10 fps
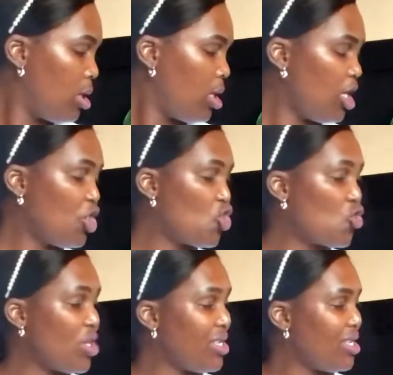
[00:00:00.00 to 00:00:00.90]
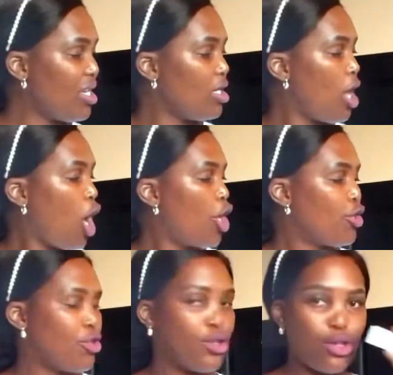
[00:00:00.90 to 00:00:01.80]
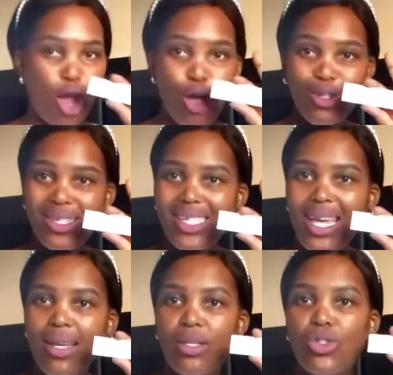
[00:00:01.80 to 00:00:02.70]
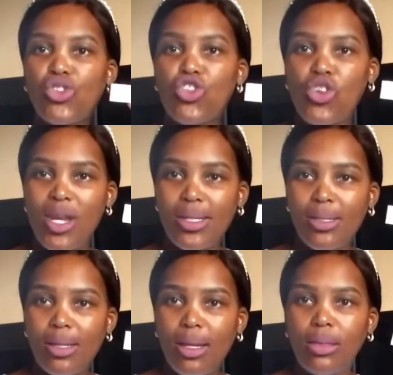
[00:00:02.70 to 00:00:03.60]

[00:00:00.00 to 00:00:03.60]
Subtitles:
It's written, don't stress,